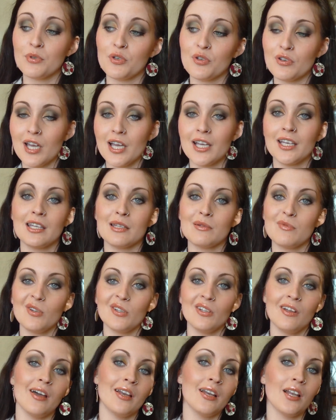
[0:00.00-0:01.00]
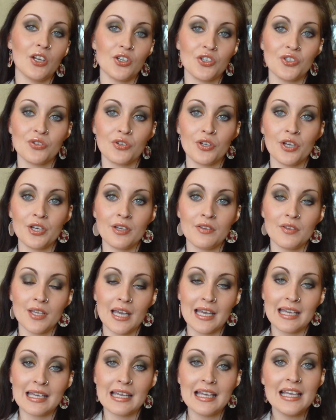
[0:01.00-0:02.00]
but you can get them online at
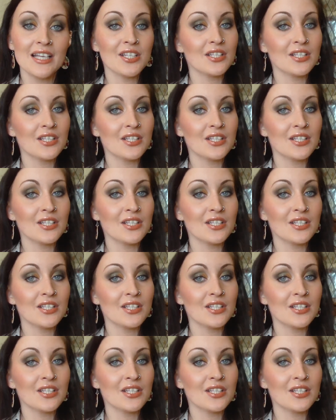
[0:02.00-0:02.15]
lush.co.uk.